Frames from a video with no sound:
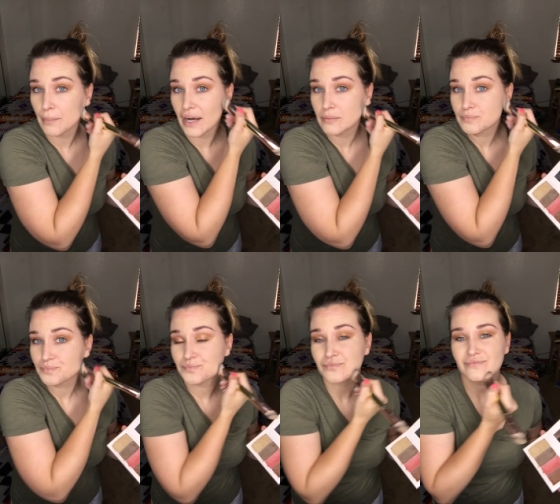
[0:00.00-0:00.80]
But
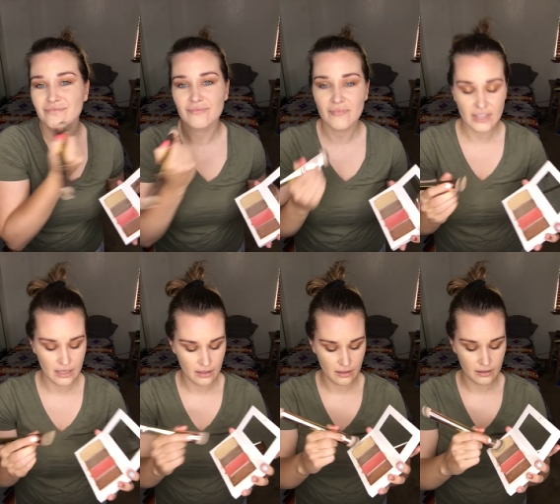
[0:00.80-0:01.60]

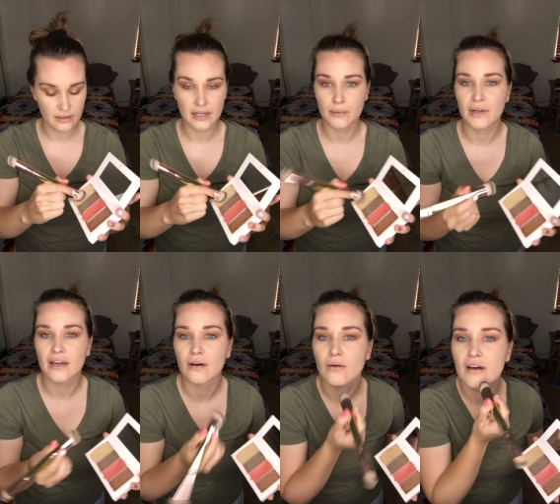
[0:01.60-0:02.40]
there we go.